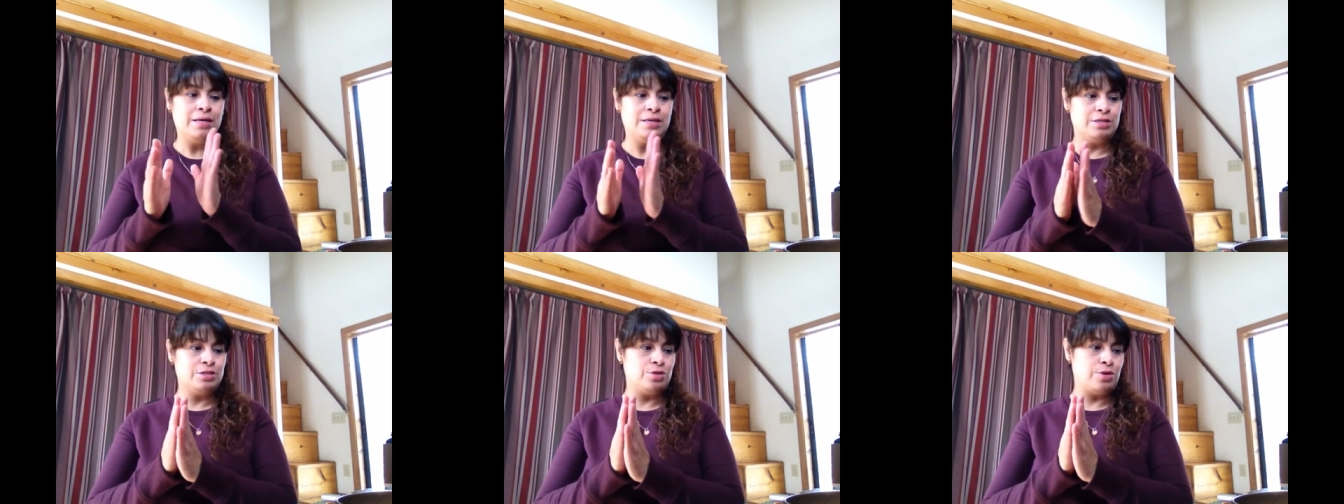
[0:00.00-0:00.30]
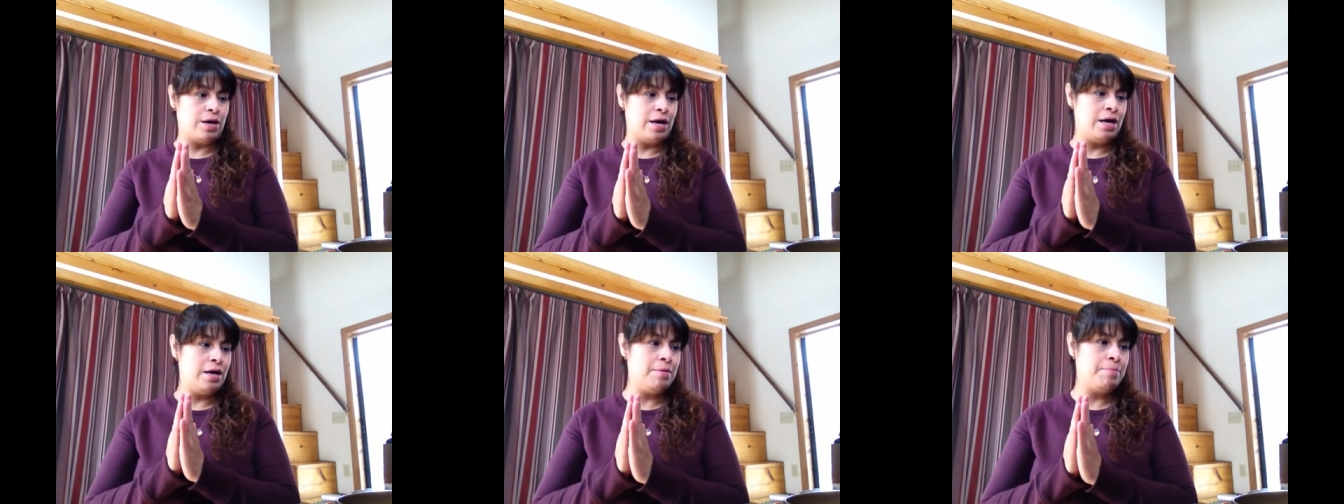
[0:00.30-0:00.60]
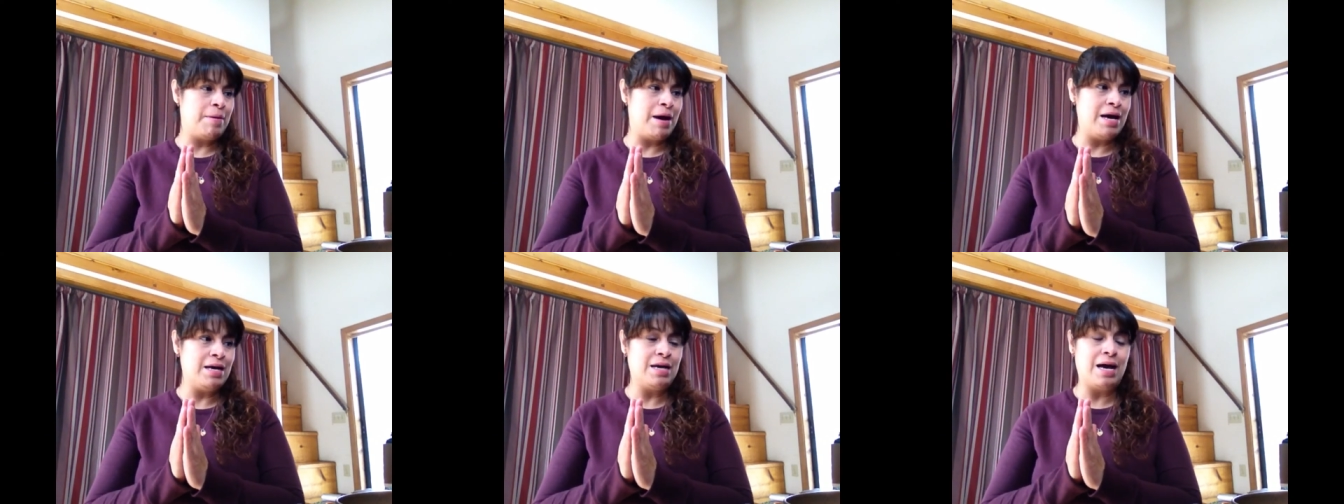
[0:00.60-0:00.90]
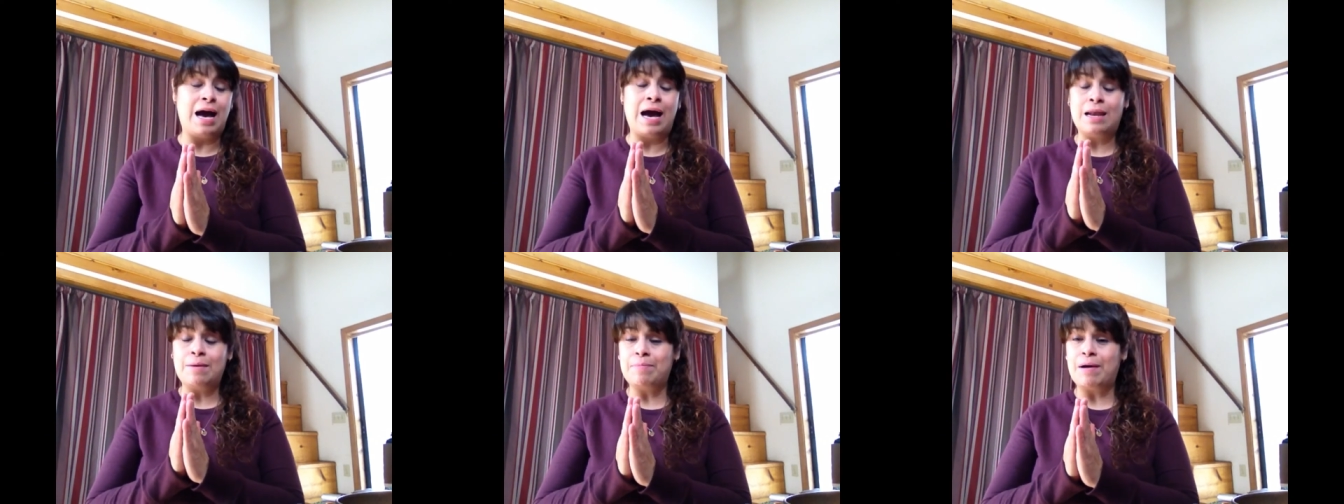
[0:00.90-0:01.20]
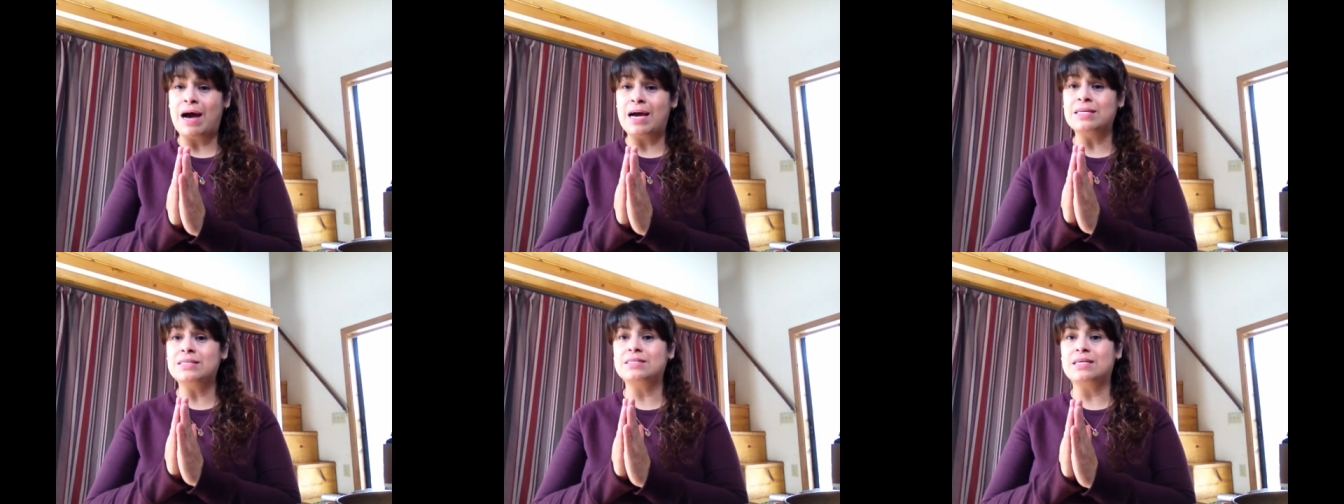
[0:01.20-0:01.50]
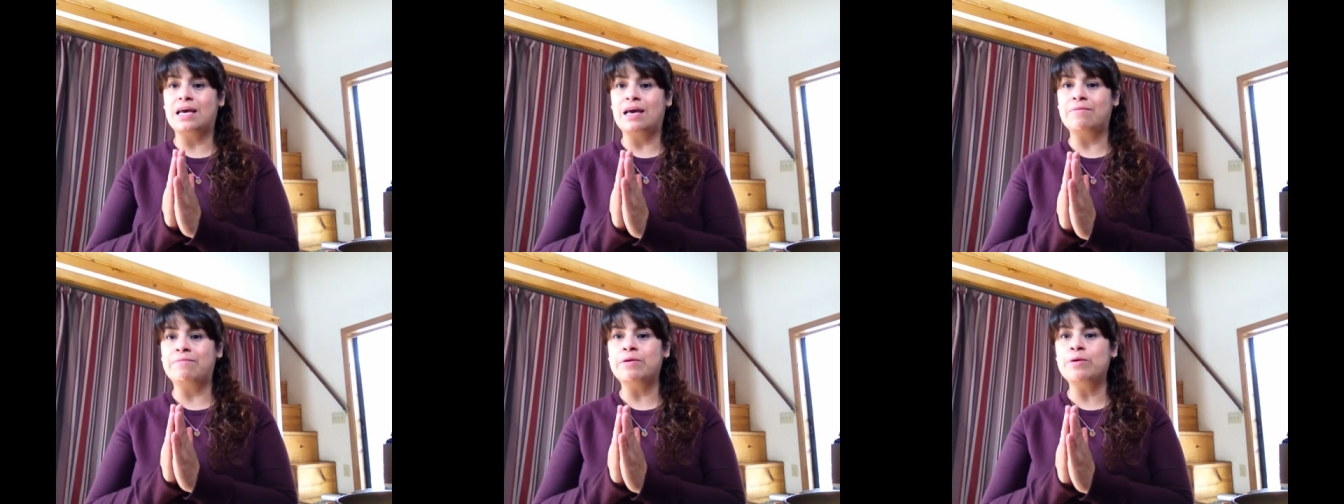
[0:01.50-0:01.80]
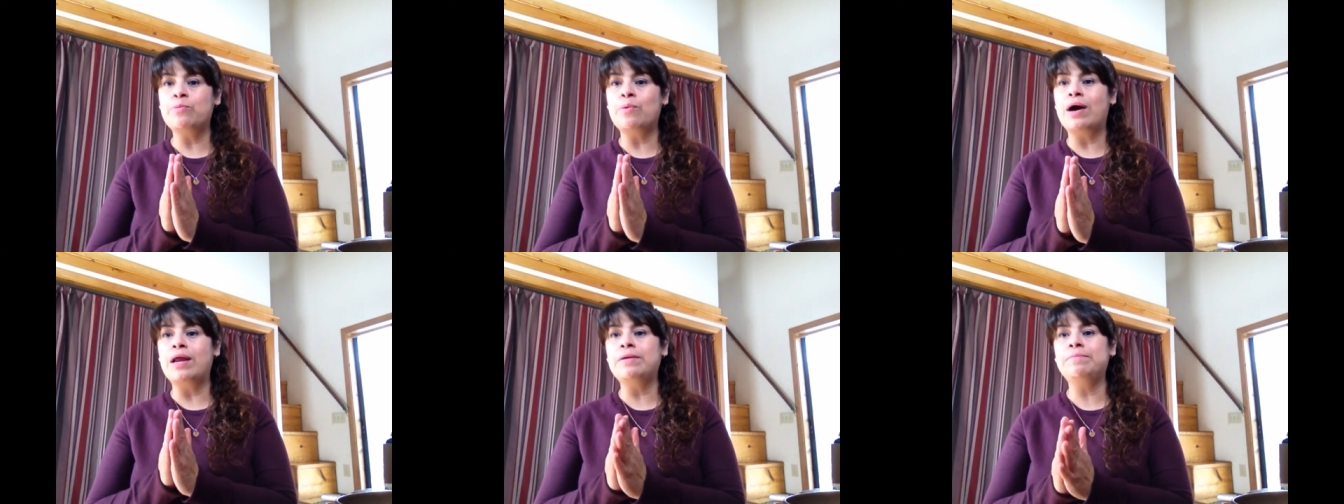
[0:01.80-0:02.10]
So I advise
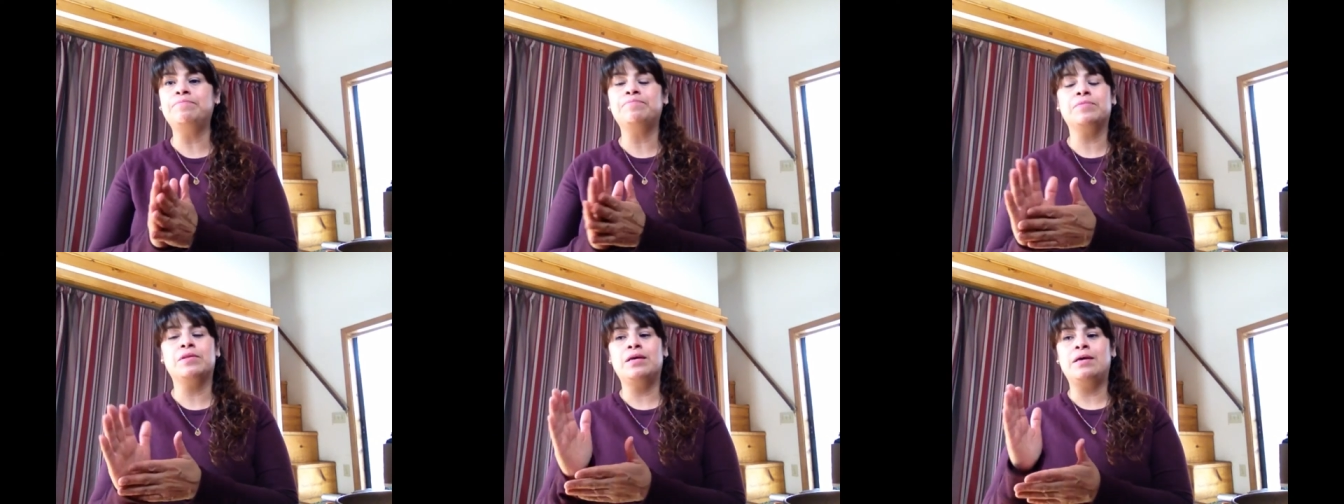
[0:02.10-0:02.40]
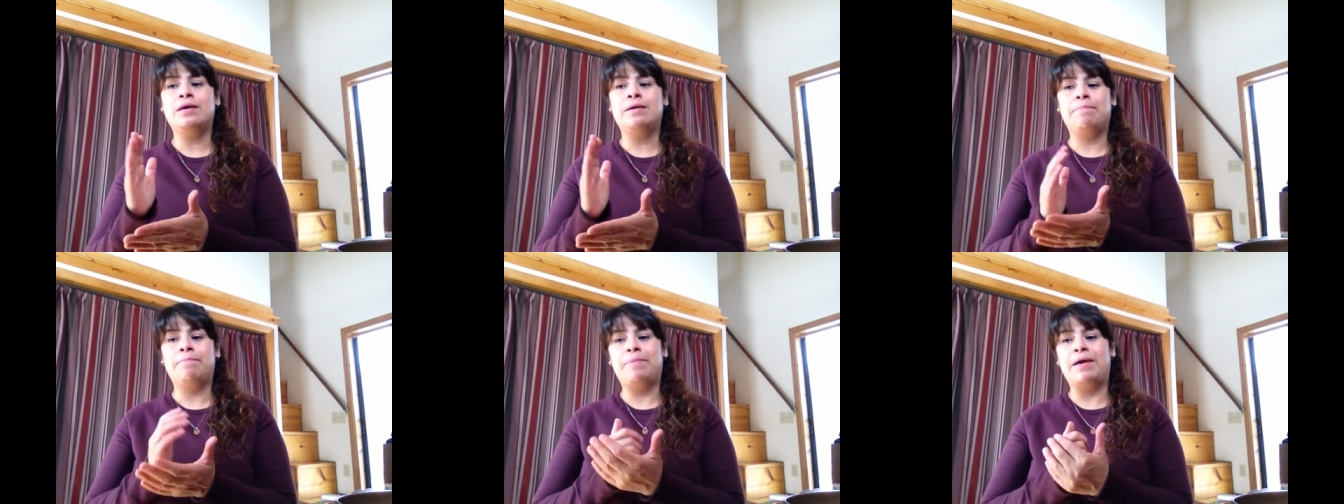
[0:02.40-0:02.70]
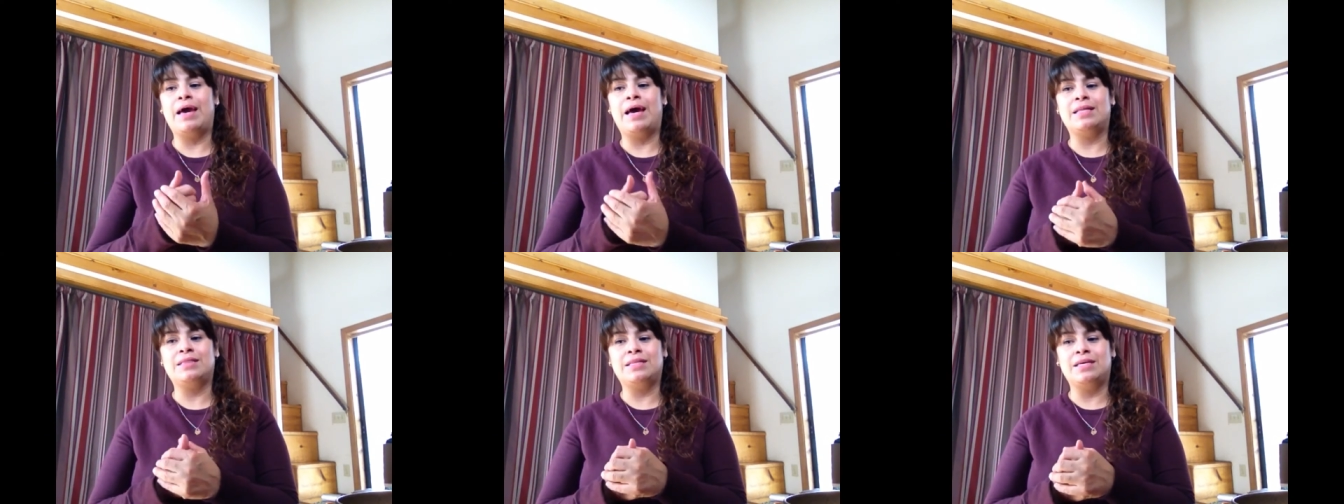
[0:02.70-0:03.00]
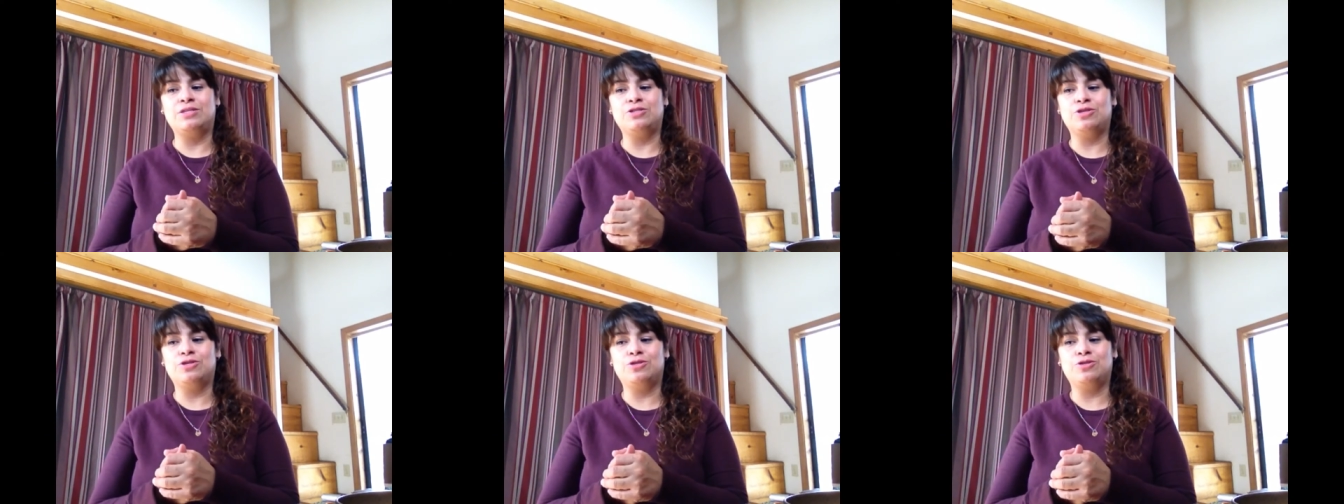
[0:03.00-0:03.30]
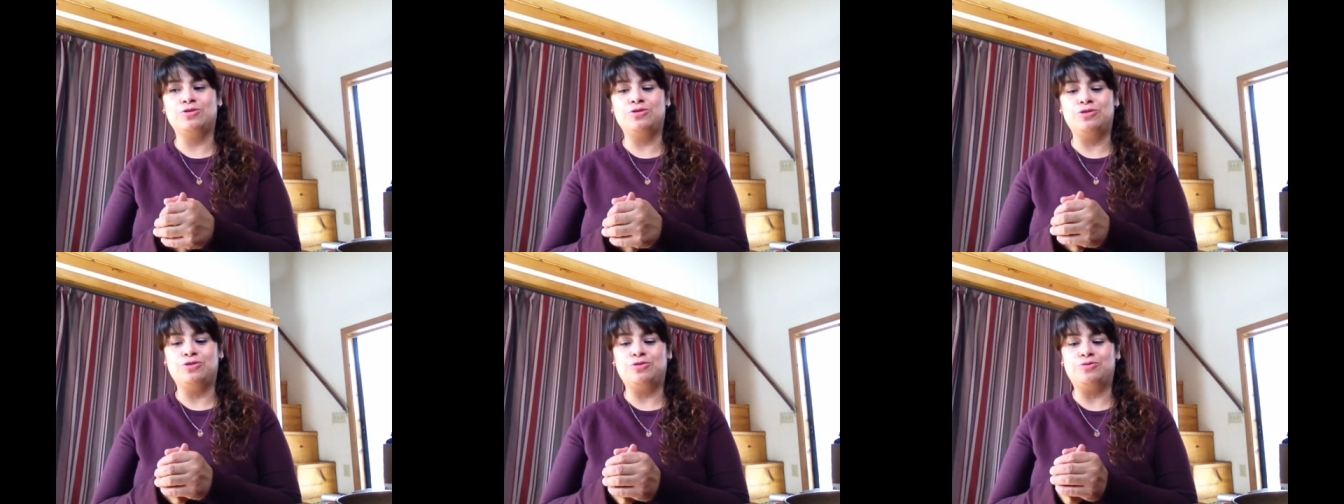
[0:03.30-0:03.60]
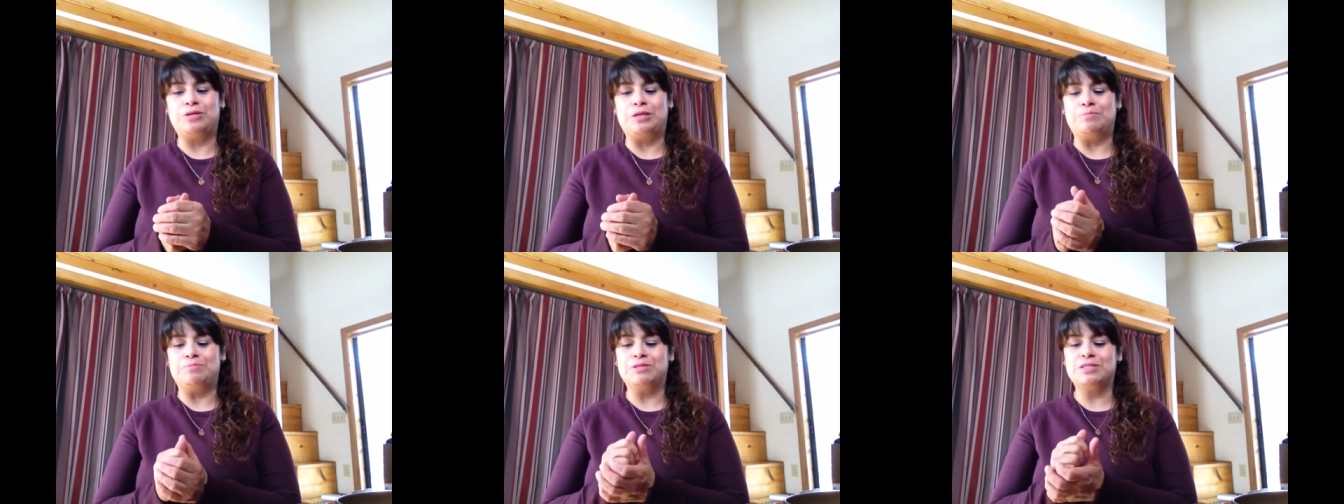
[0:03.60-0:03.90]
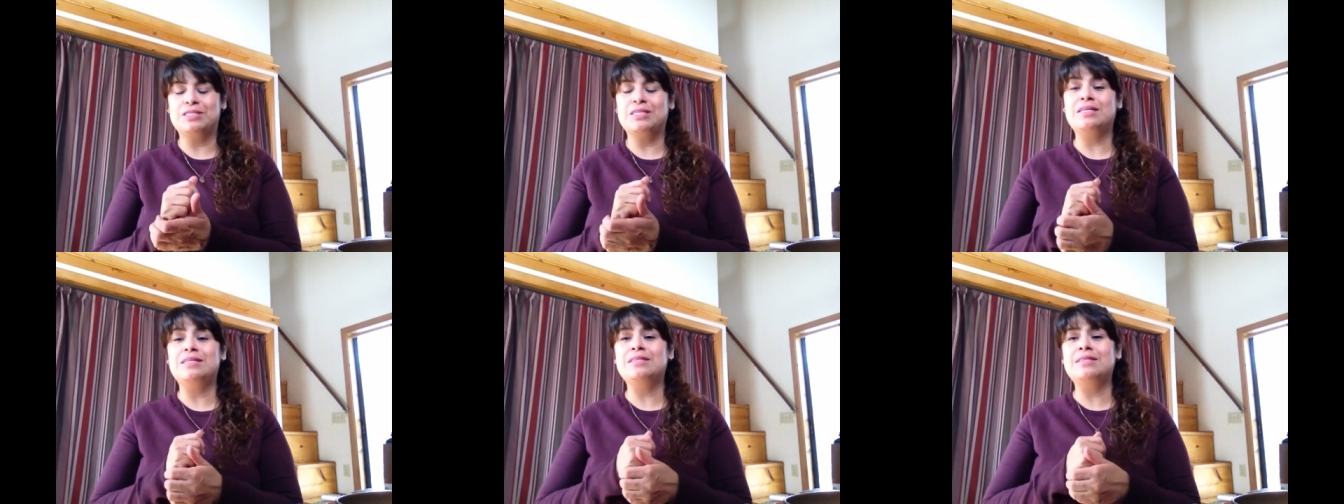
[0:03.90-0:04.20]
everyone, pay attention to your
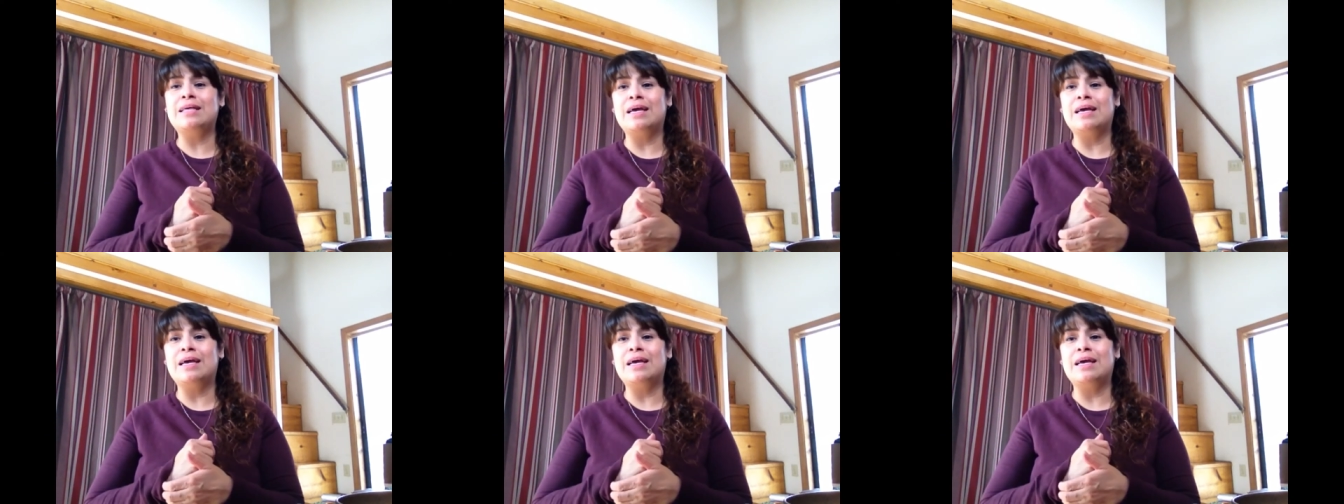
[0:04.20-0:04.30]
dreams.